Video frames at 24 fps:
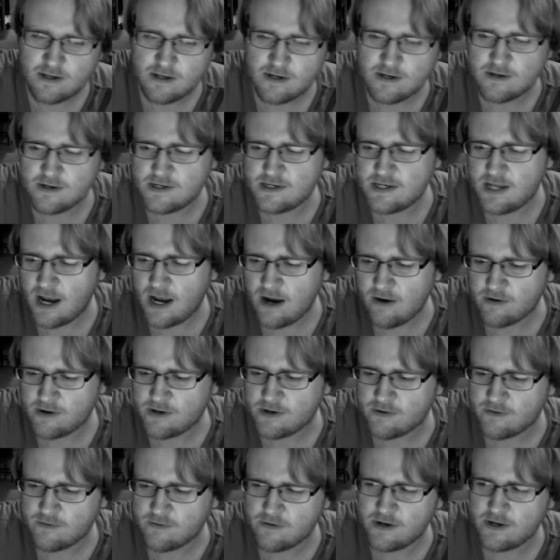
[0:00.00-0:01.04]
Into
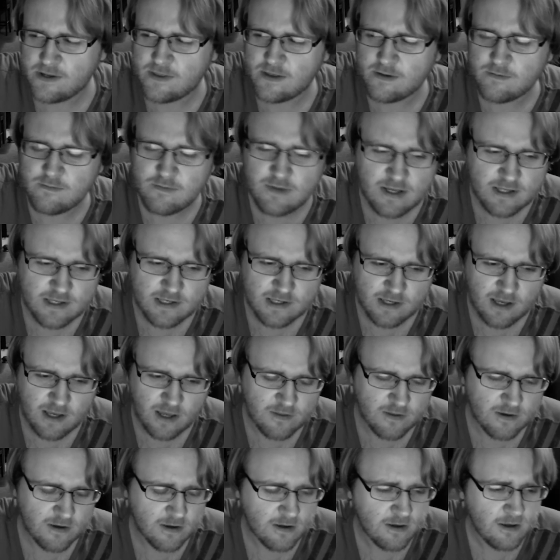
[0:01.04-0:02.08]
territory that means
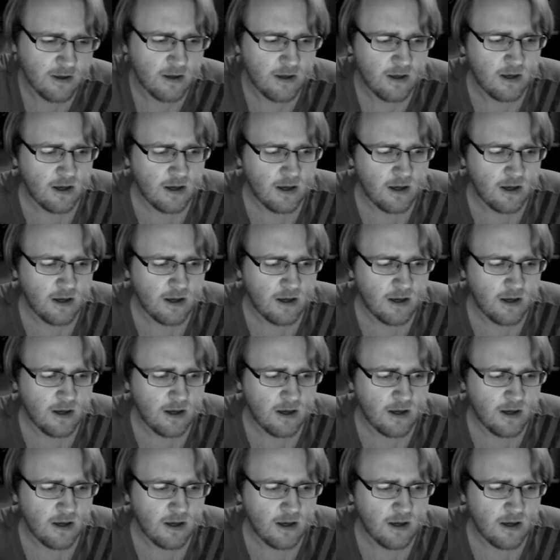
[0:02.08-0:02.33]
nothing.